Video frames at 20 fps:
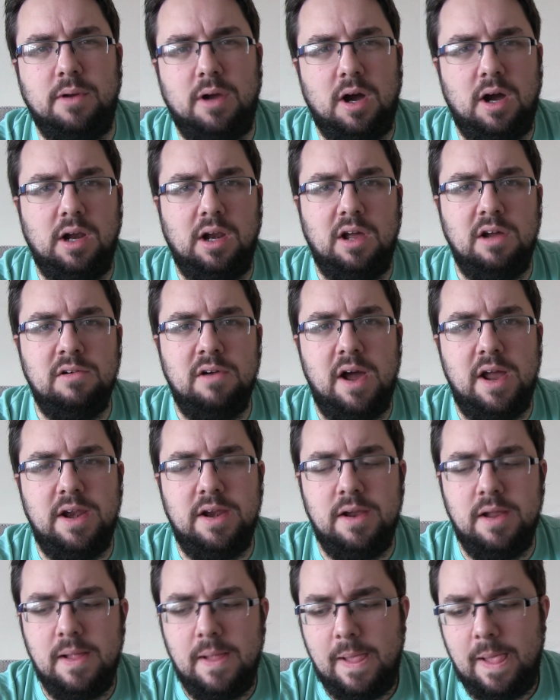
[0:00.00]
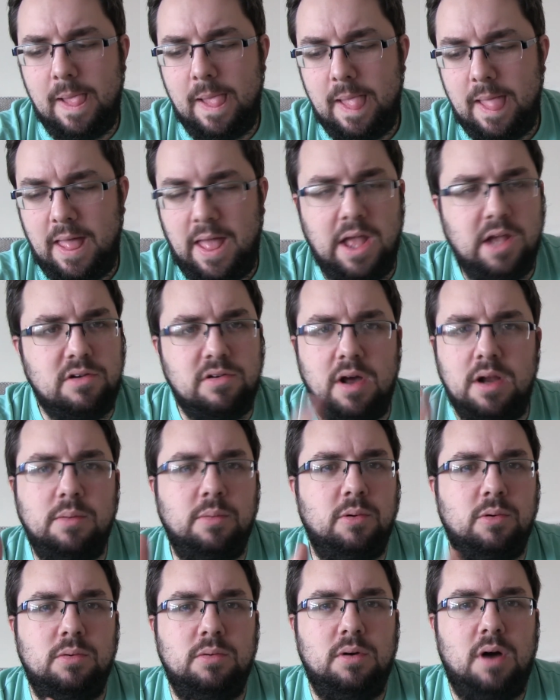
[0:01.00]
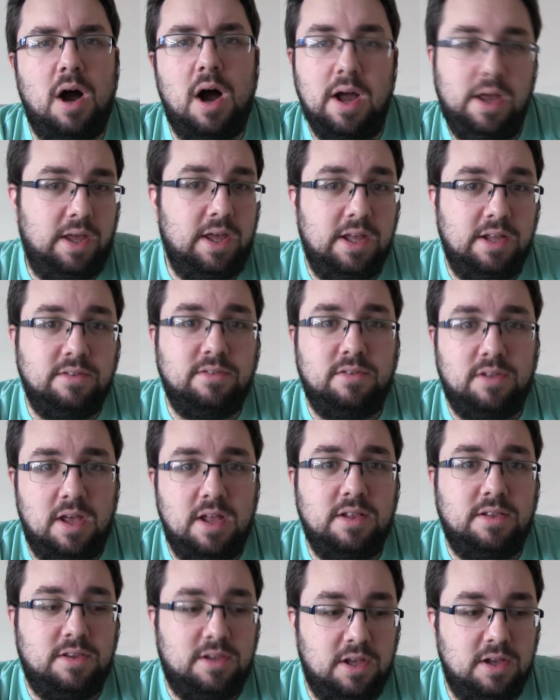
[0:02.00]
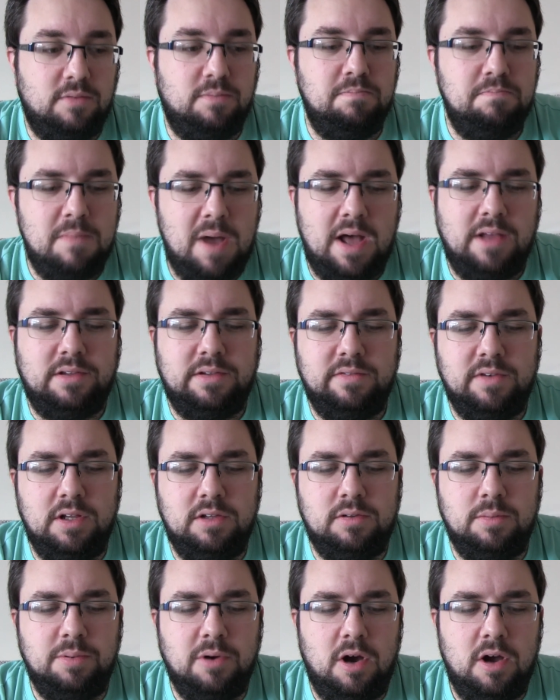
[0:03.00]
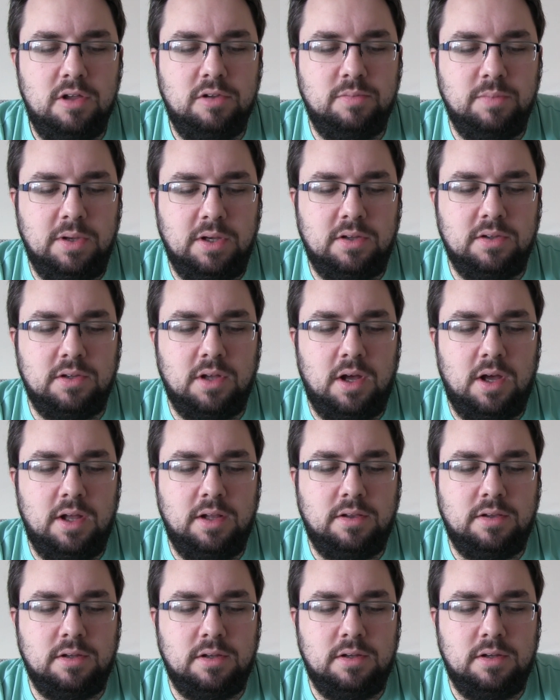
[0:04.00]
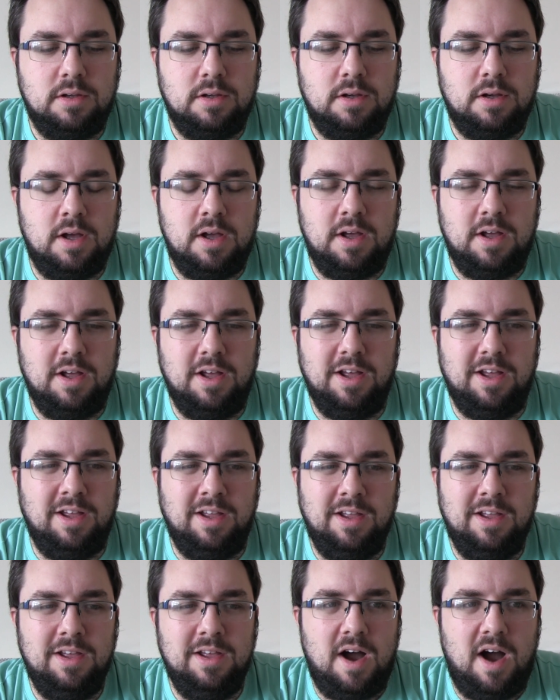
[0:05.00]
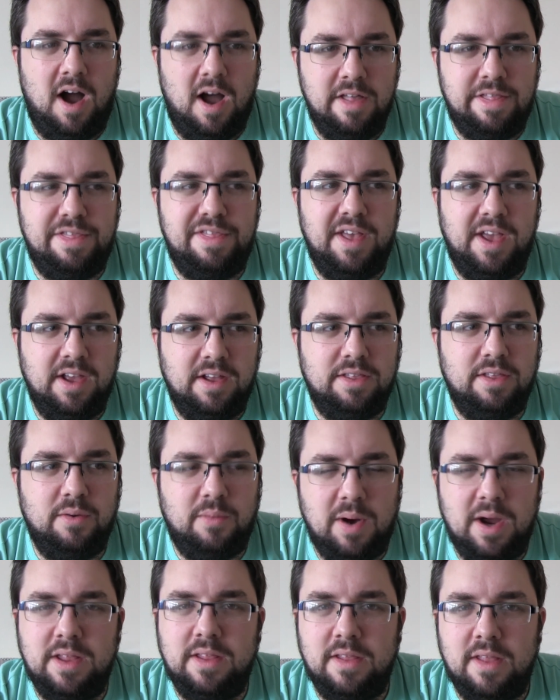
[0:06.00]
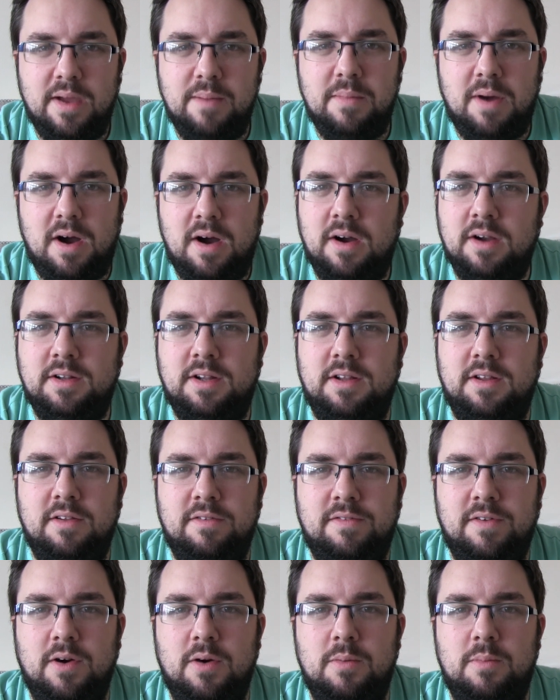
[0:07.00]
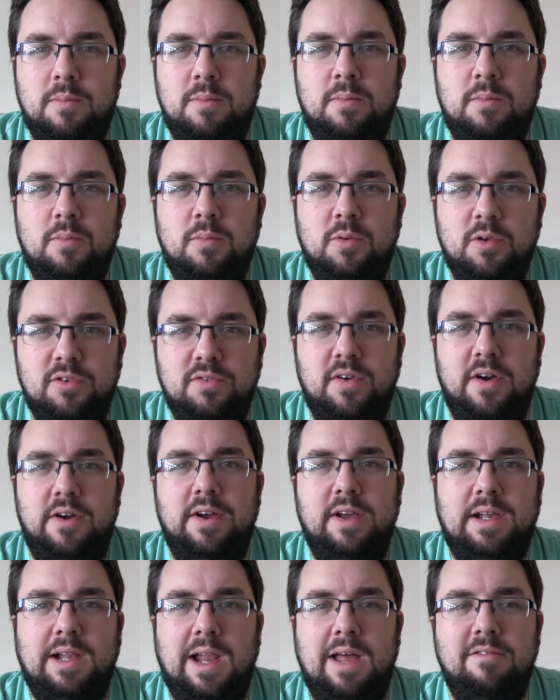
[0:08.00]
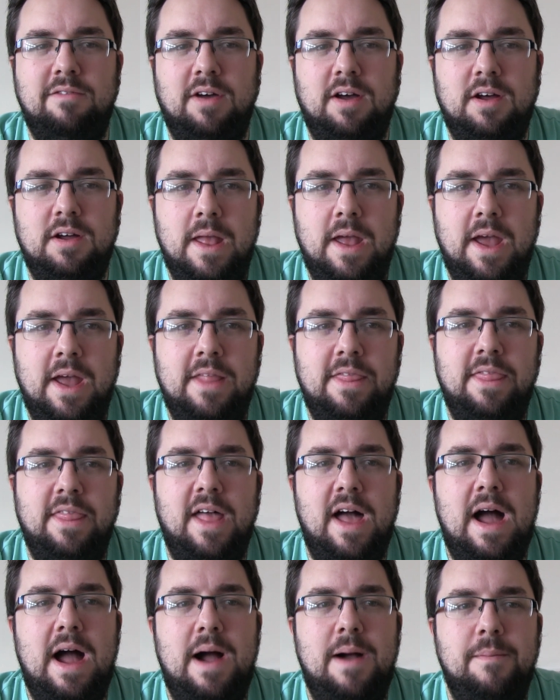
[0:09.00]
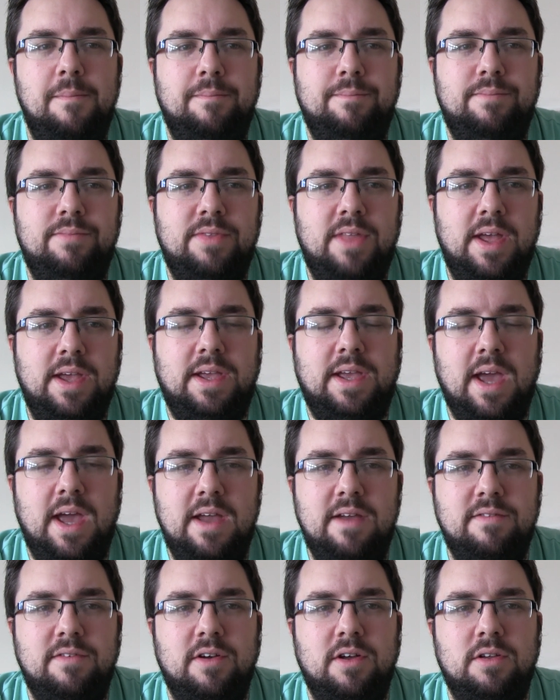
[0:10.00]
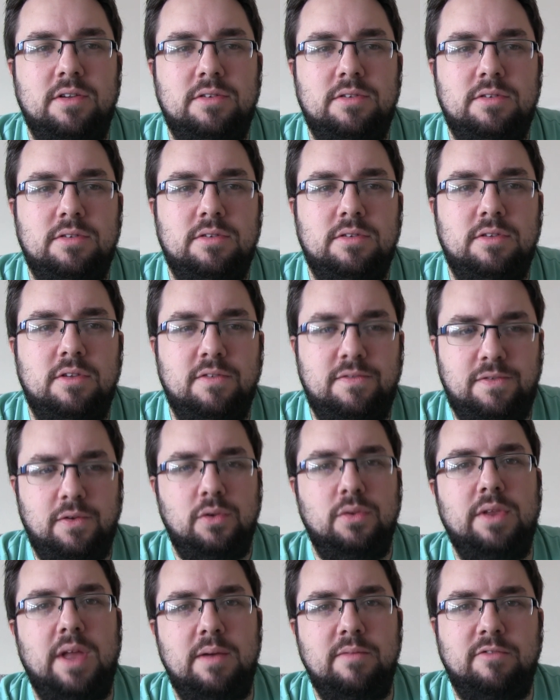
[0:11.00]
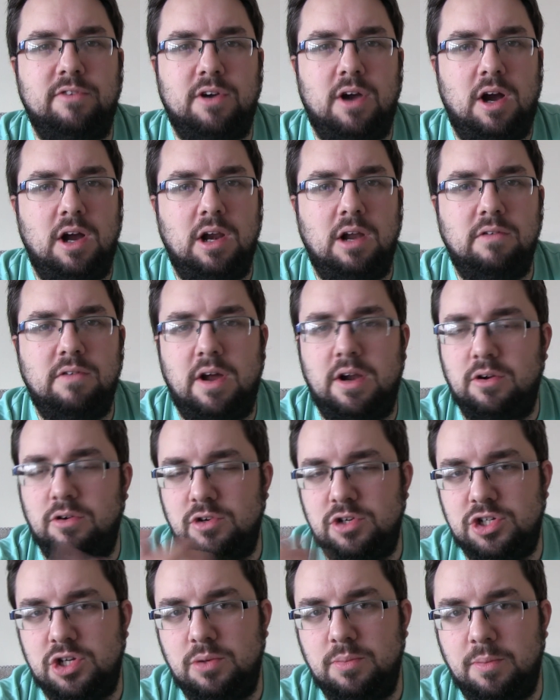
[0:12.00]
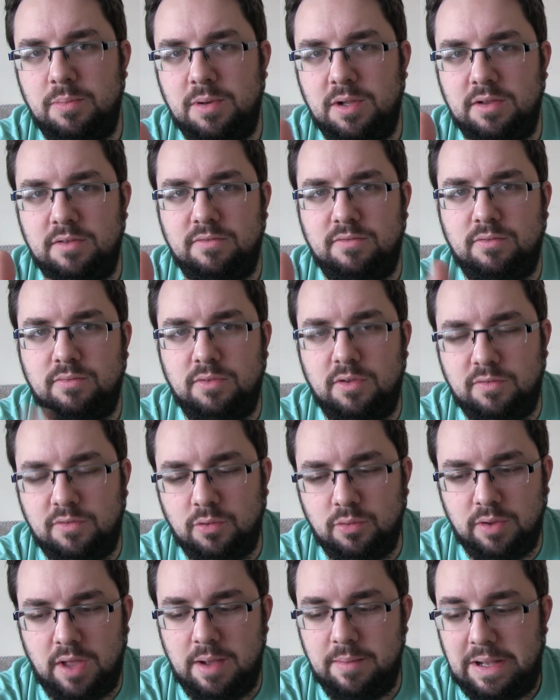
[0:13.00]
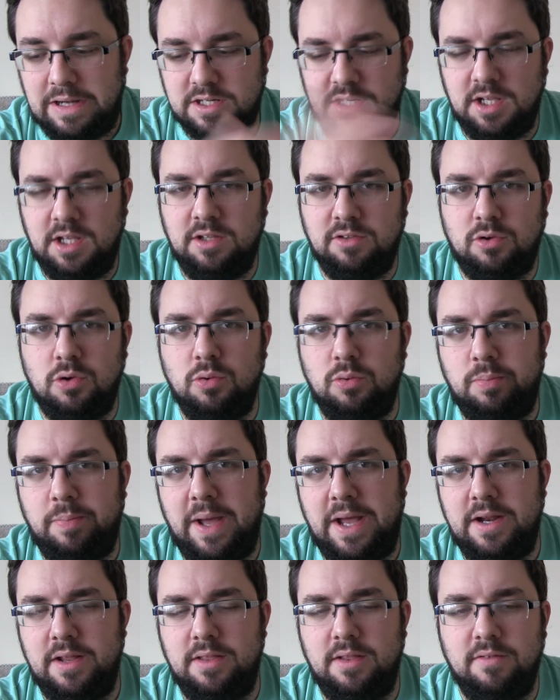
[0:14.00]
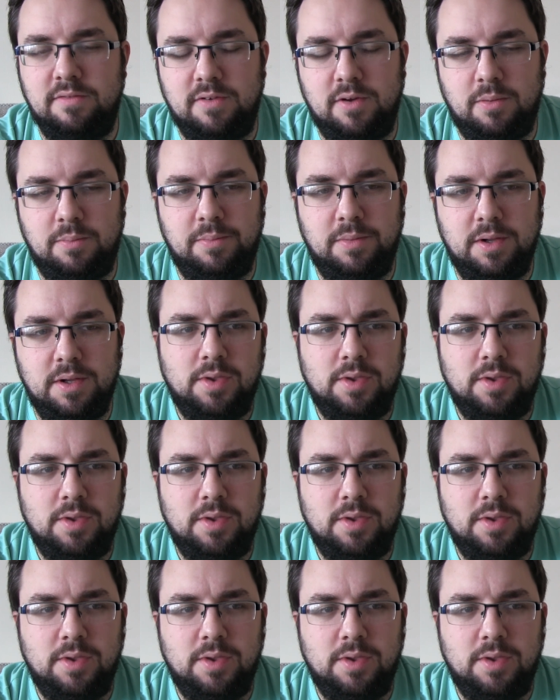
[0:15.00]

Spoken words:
Kylo Ren. Incredible. It did massively surprise me, because I think the way that they marketed the film was very clever, in that they gave us the full name for Kylo Ren, or assumably the full name. Actually, he's called Ben in the film,